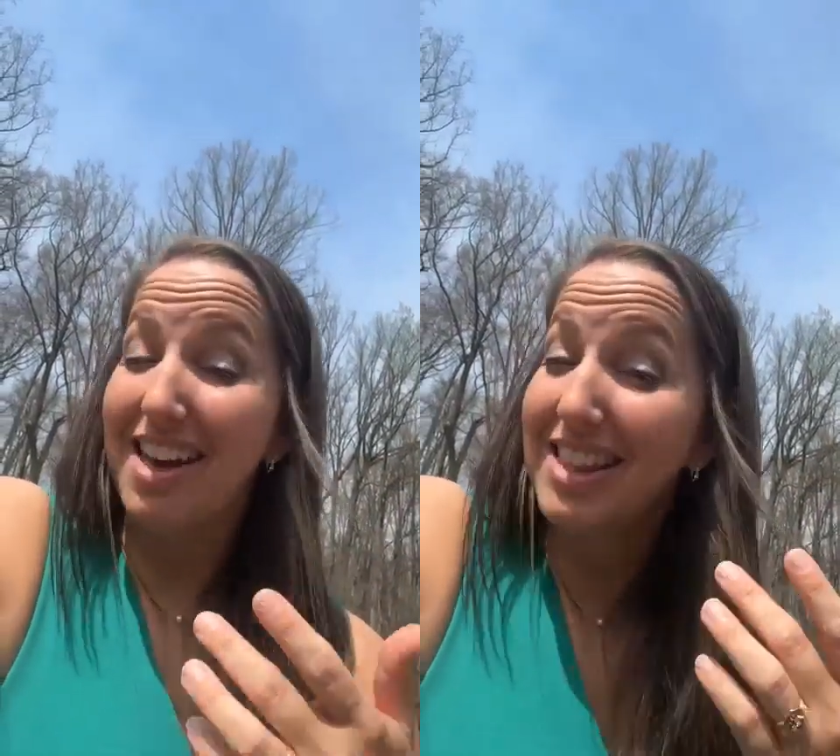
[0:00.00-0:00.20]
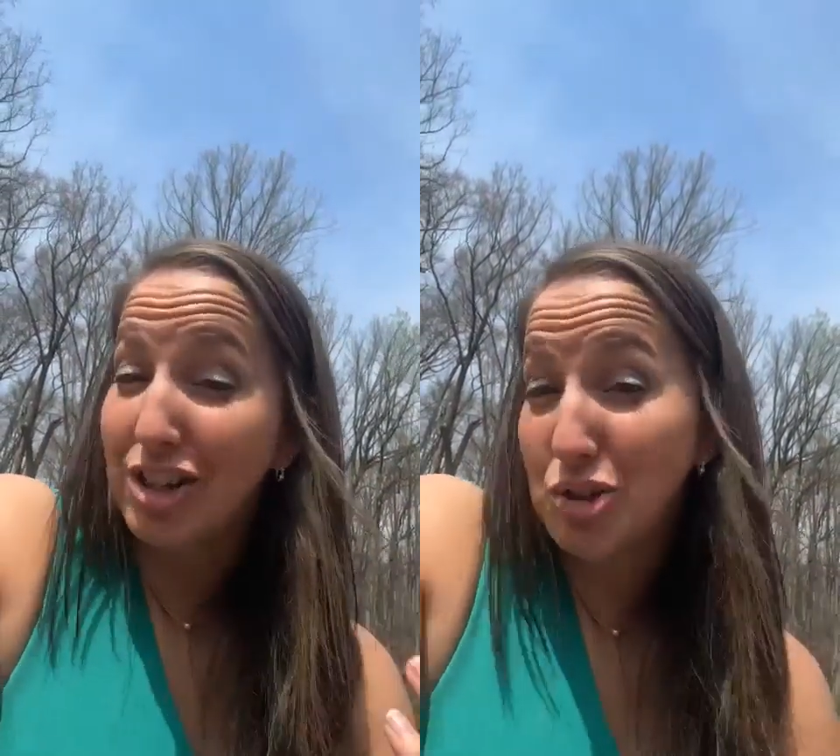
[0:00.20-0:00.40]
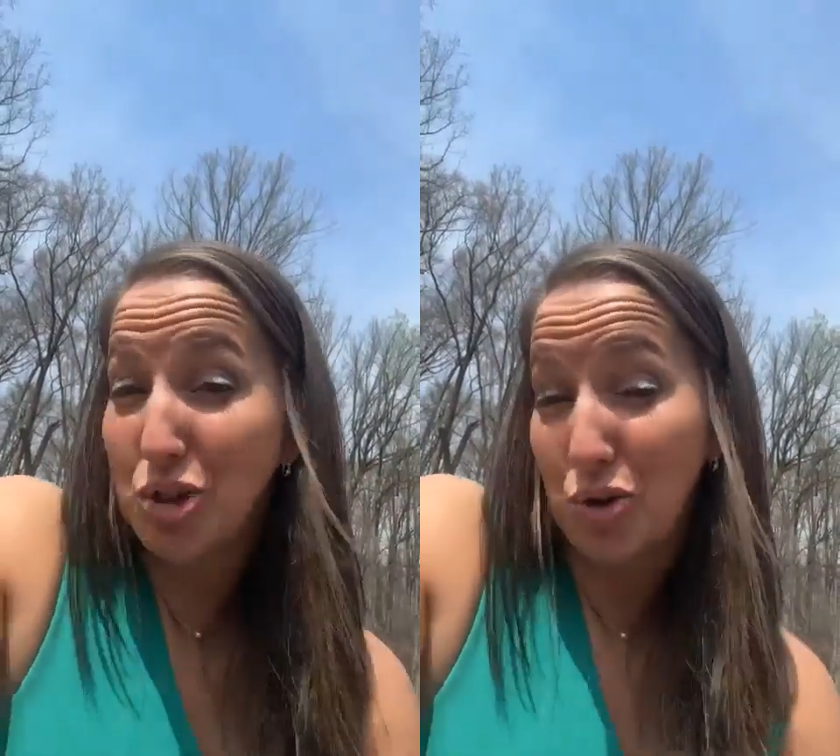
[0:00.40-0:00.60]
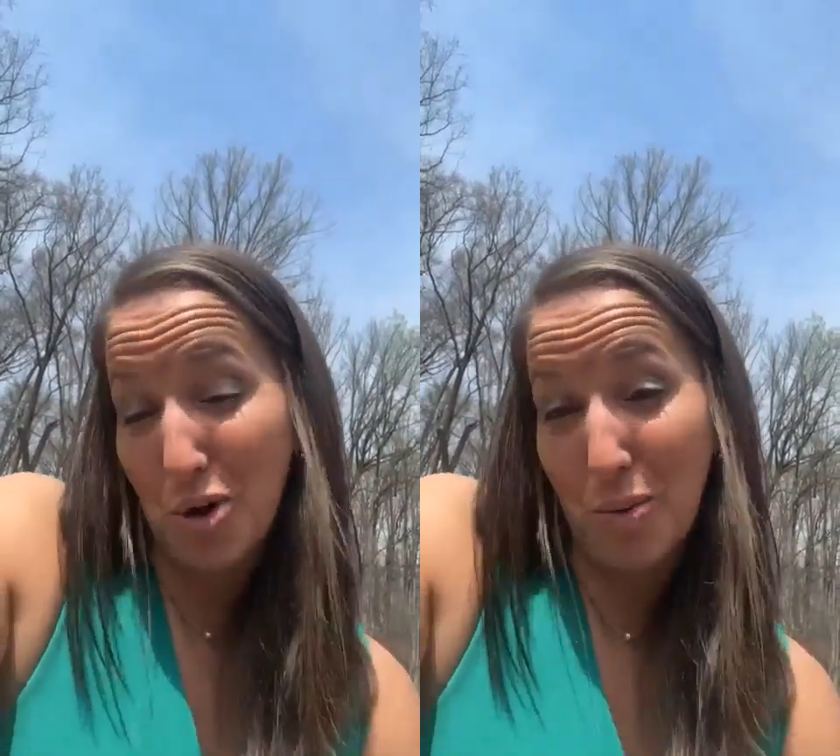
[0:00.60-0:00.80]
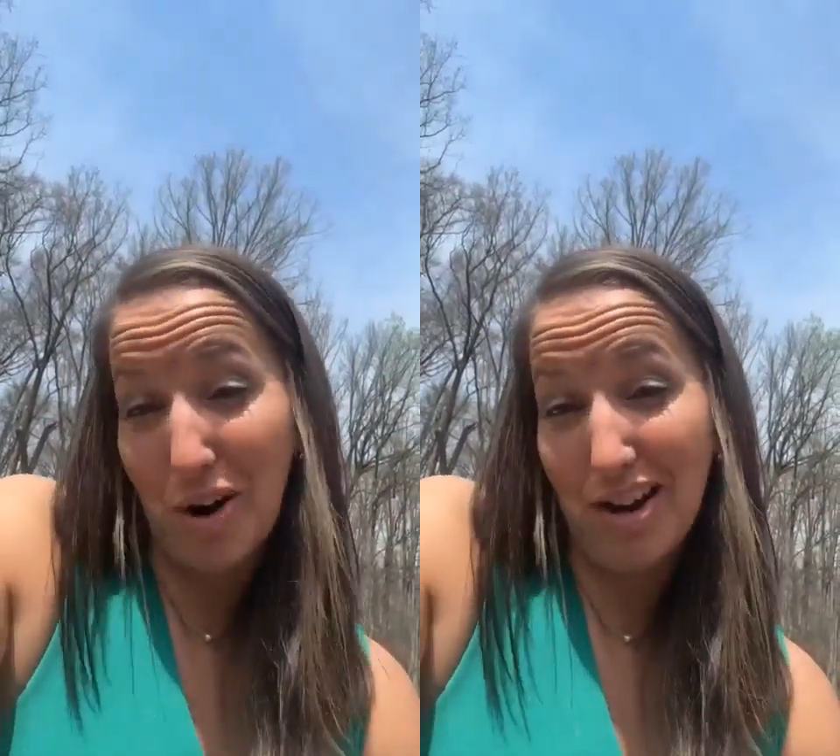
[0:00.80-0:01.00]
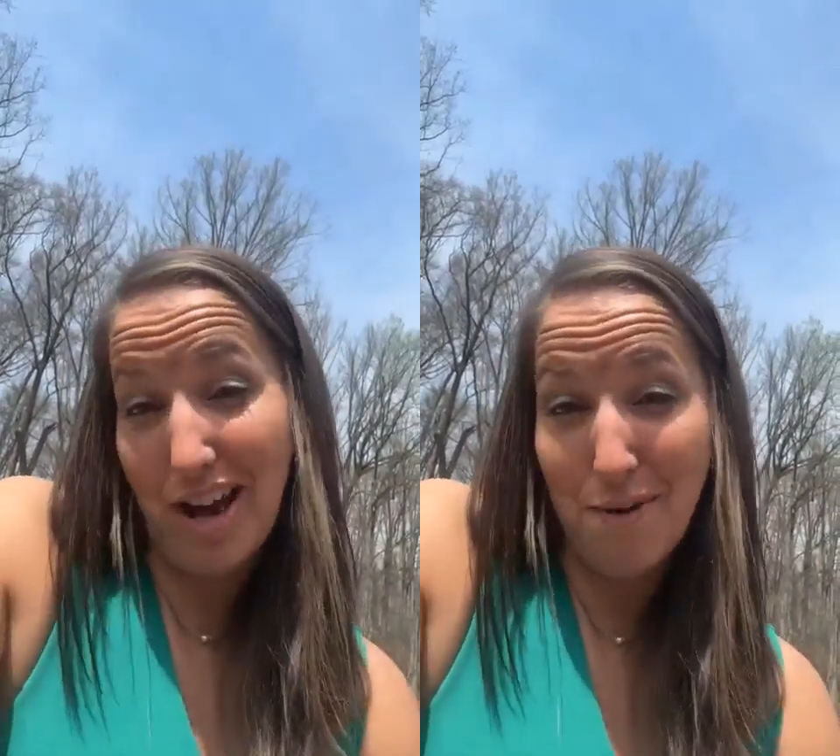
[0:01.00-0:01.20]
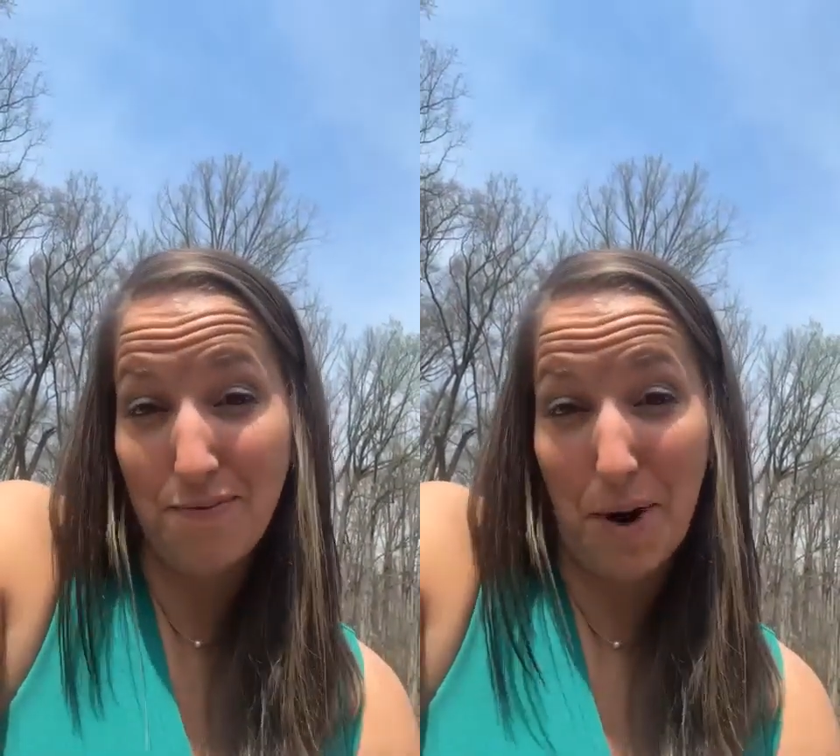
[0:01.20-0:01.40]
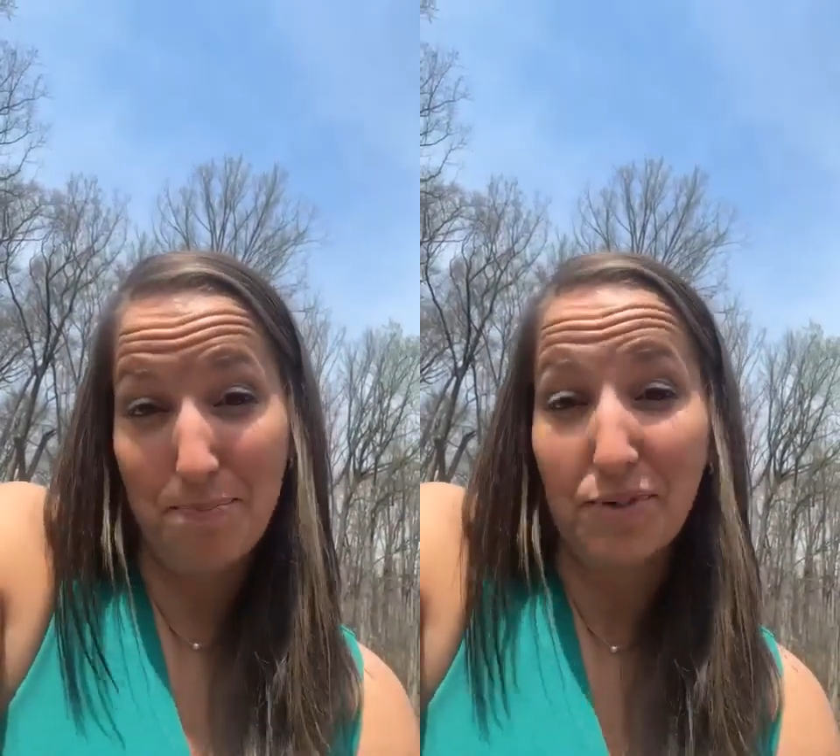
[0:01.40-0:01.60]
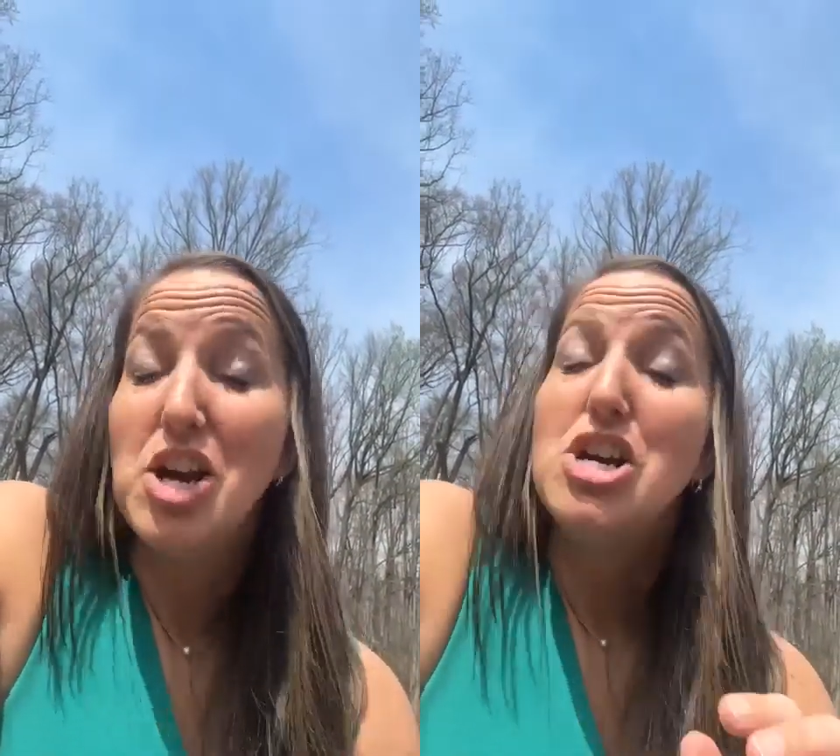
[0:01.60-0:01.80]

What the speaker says: and then you don't know where it came from.